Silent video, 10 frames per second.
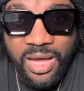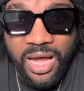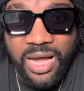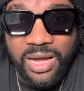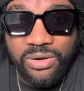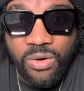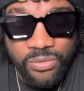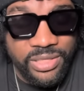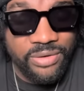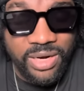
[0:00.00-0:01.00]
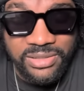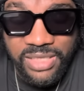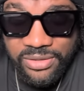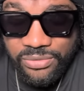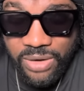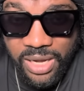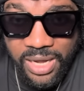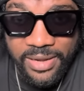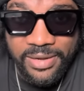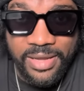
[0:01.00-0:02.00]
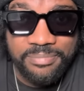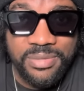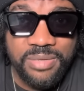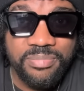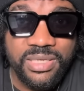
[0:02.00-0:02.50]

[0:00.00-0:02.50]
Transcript: a counteraction to all of that, people.